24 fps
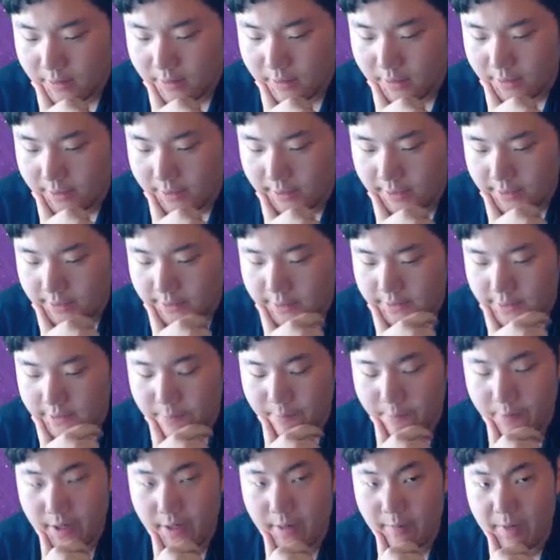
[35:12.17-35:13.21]
I guess the
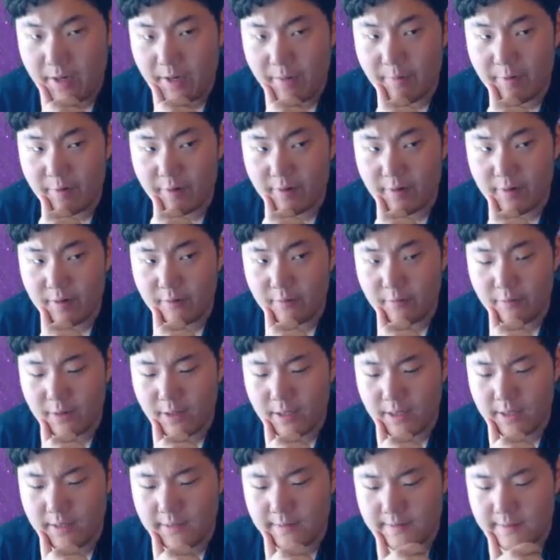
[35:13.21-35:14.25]
way my opponent could
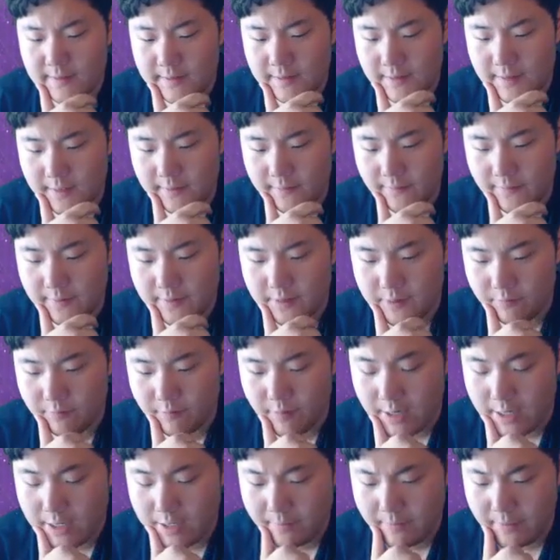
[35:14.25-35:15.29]
win is if it's a
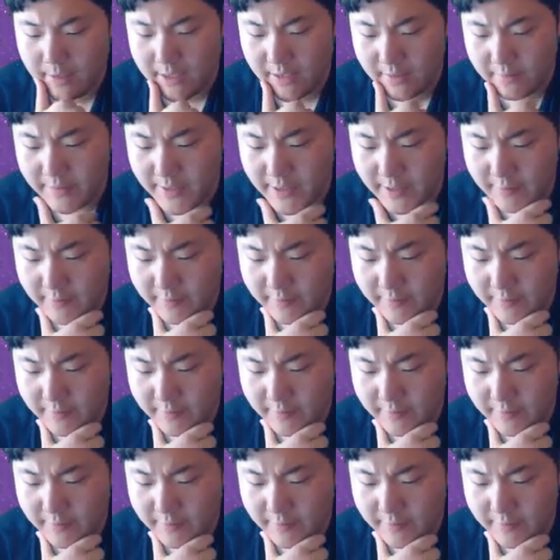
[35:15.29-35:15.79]
random hidden power